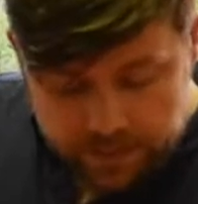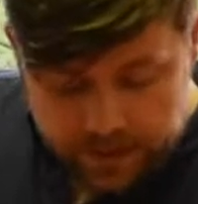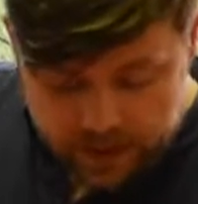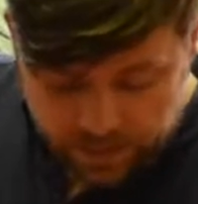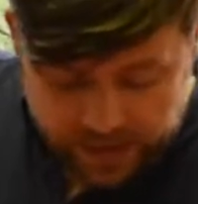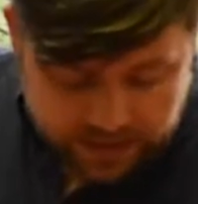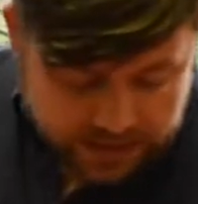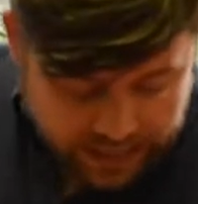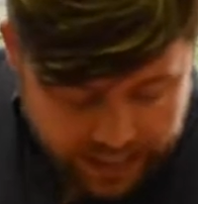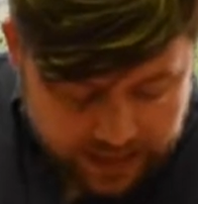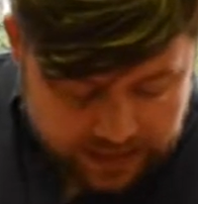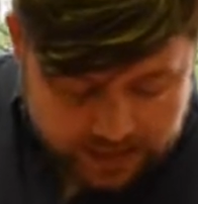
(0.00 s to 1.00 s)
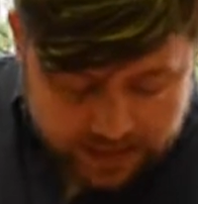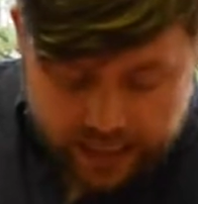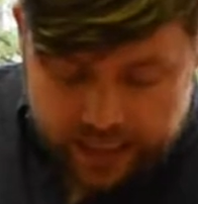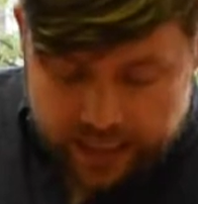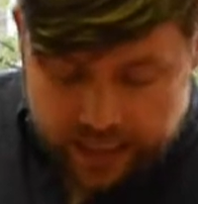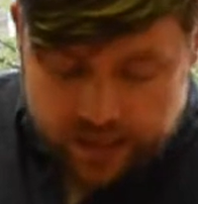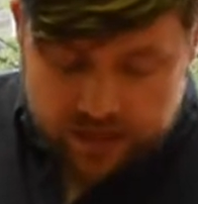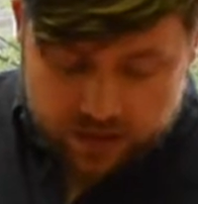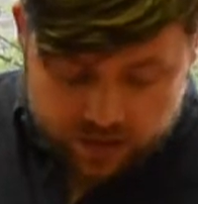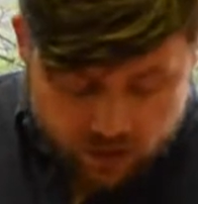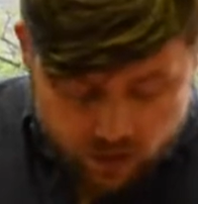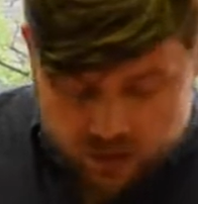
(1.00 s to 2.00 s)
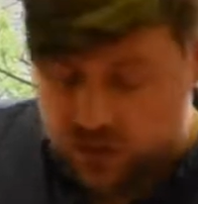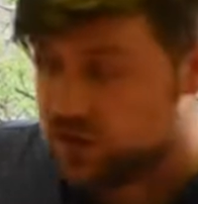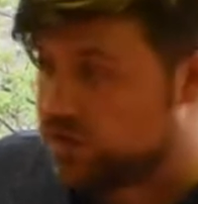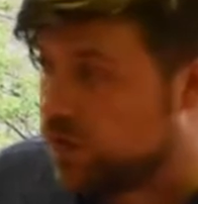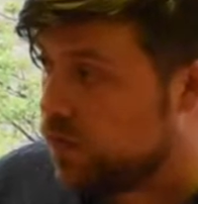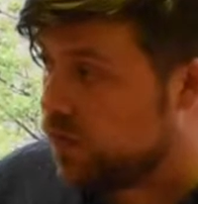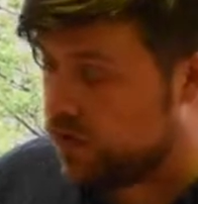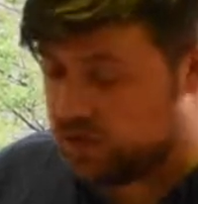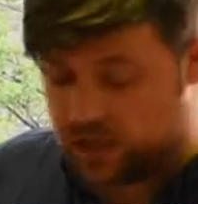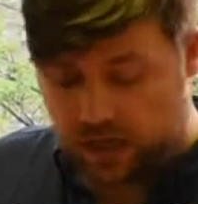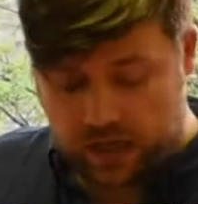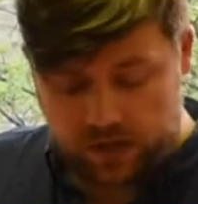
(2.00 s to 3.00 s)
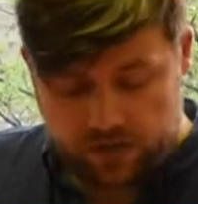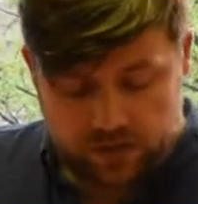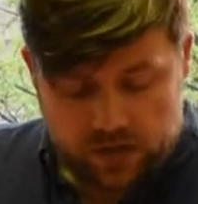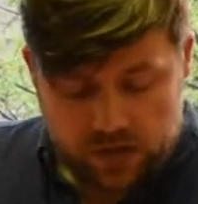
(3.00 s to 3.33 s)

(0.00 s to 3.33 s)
expected. And as I say, you know, not just fought on the kind of